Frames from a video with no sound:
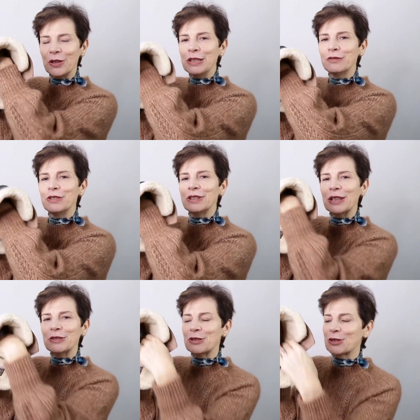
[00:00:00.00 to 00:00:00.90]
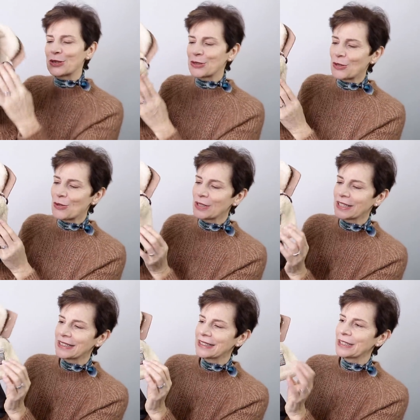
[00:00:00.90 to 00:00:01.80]
even down the sole
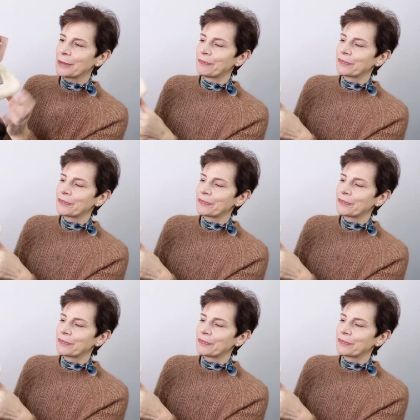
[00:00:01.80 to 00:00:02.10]
here.